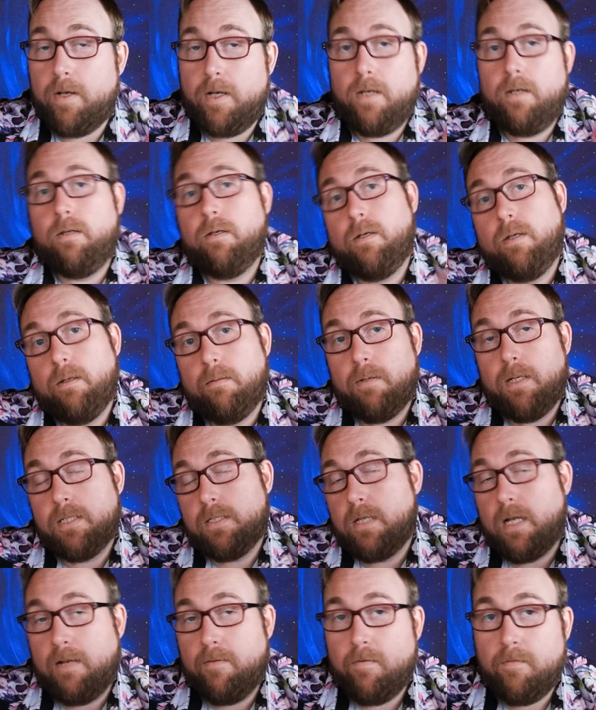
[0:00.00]
and
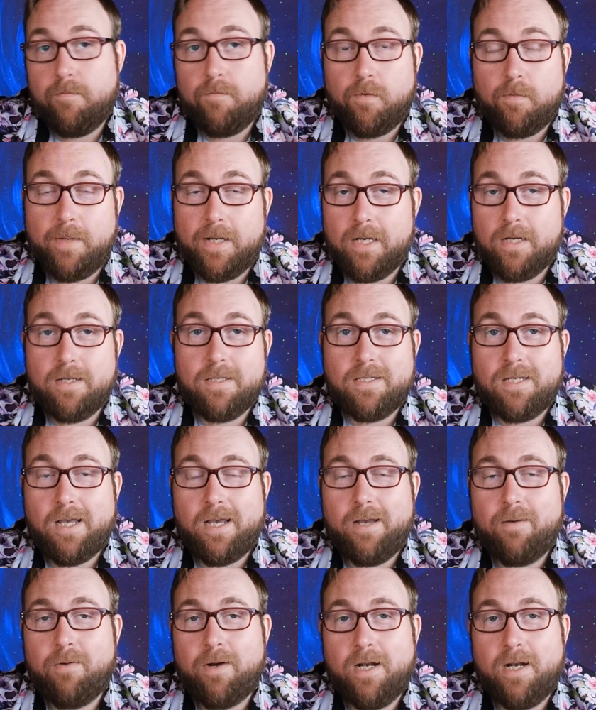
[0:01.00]
it's not even for me to decide.